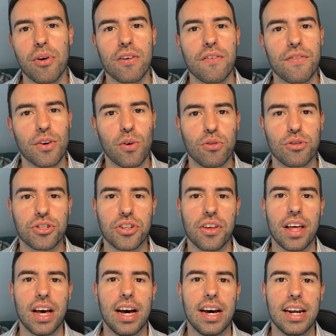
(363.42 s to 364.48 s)
part of the culture
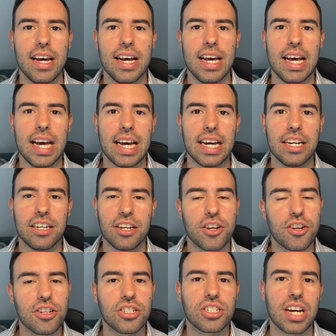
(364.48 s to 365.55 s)
that
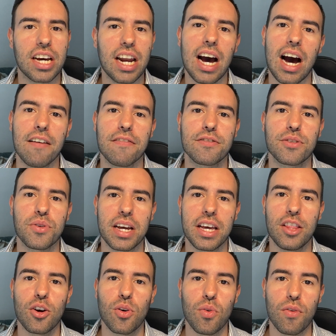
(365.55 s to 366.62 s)
you're just gonna have to
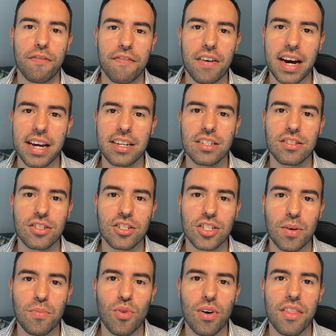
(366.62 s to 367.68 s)
either find
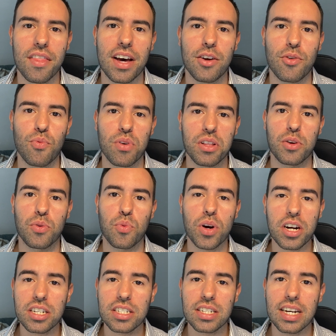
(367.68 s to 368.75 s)
someone that really
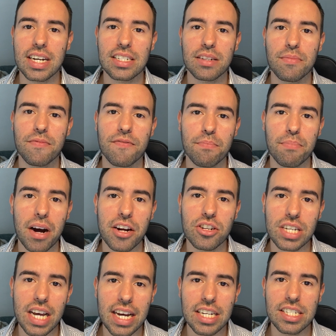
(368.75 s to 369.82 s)
works as a
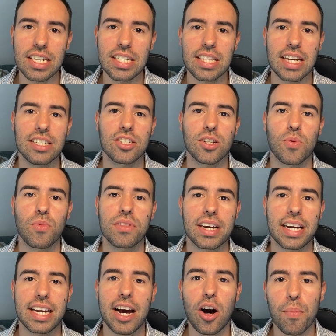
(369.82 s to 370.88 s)
buyer's agent and someone that
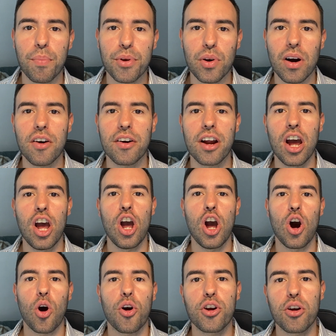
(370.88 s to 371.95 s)
can help you out,
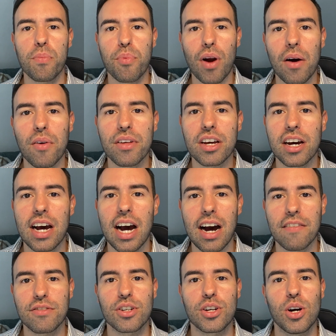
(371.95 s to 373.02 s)
or you're probably gonna
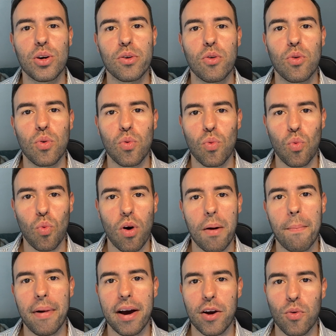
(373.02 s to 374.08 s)
have to go
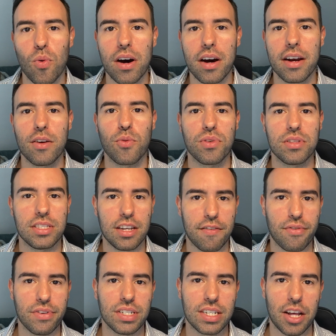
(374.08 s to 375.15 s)
one by one with
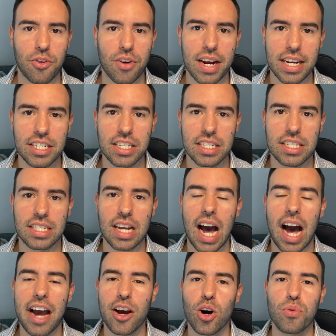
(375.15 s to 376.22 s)
different seller agents.
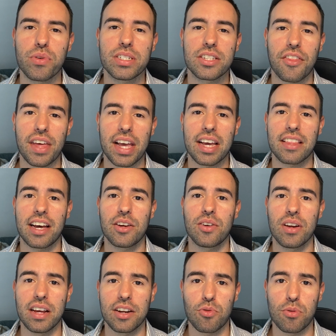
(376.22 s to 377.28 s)
I always think that you
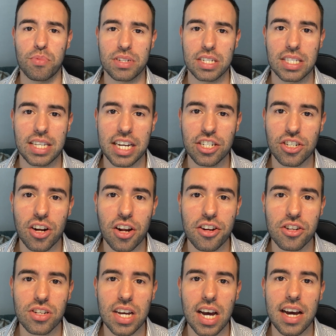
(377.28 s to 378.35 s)
need a representation on
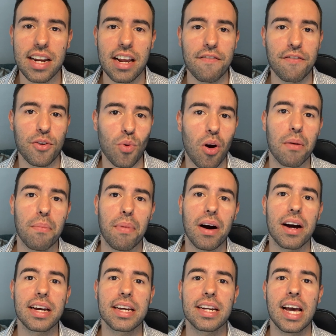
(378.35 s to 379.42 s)
your side if you are
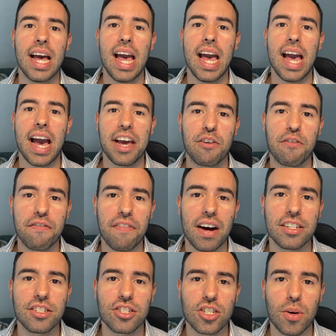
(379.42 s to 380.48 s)
buying and you
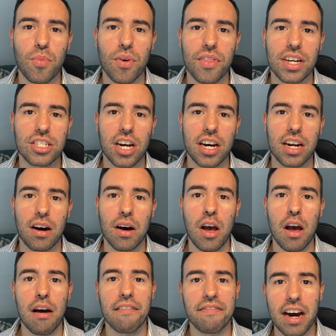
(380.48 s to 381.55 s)
find someone that's gonna
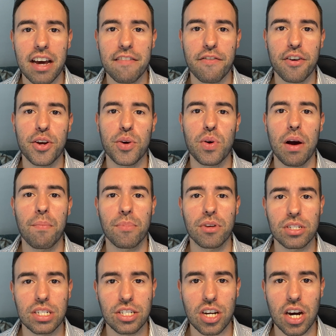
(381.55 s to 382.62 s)
fight for you
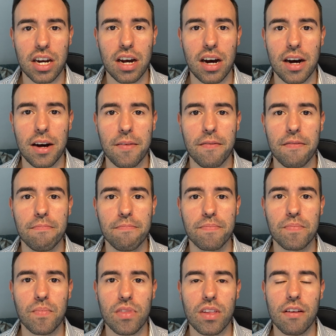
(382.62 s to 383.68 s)
and it's gonna
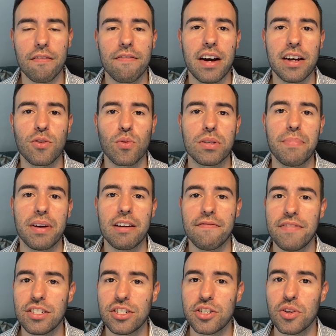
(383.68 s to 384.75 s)
find what
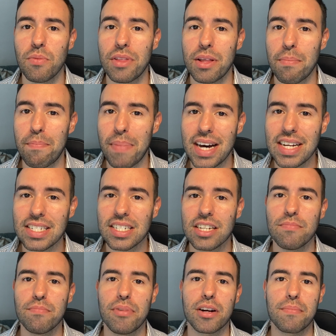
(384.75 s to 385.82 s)
benefits you the
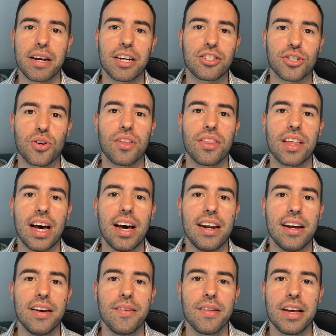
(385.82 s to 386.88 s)
best, but make sure
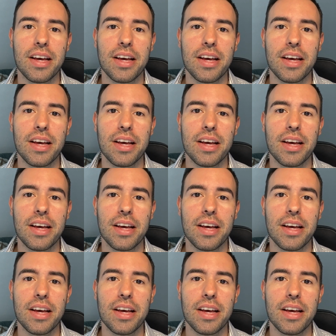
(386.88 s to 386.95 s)
that